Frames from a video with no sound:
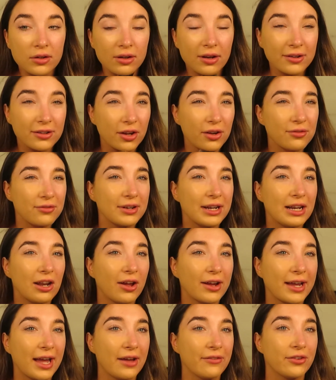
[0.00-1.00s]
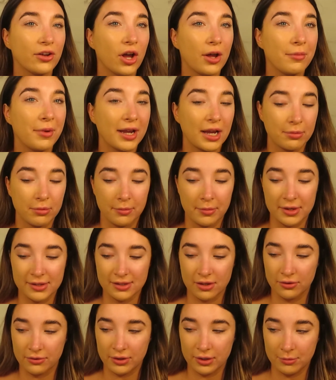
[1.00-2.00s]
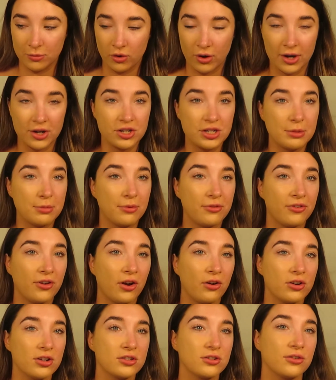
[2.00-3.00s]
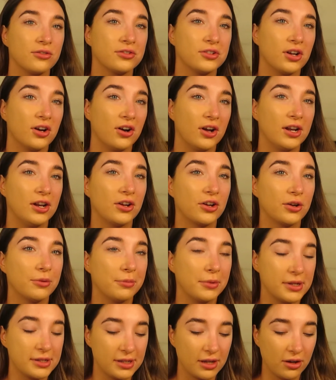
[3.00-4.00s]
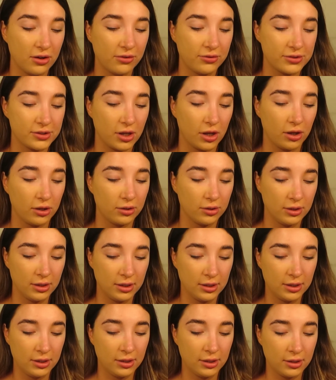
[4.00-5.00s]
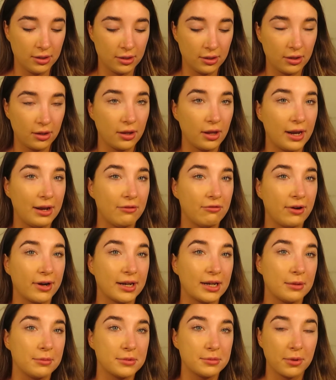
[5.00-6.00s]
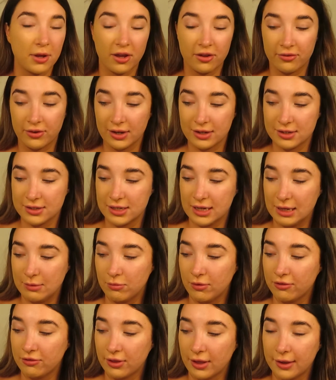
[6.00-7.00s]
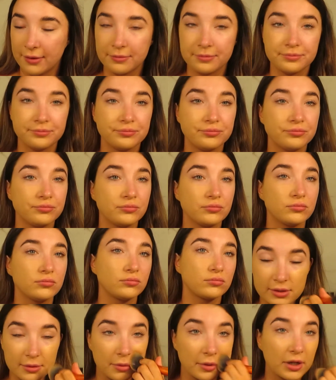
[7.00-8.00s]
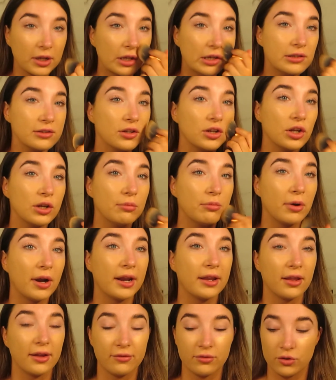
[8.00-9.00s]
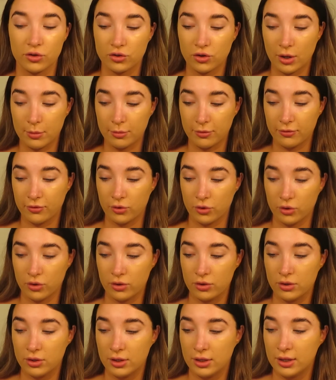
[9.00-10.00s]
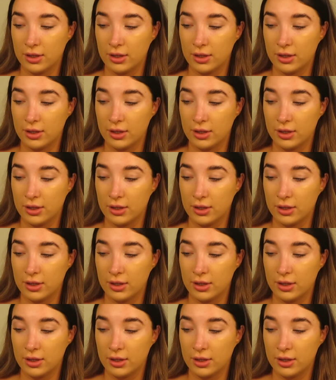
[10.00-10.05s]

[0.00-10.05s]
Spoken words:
And I don't really like heavy eye makeup on myself anymore. I actually prefer a softer eye look on myself, so the red lip's perfect to team with that. So I'm going to use a new brand that I've not tried before.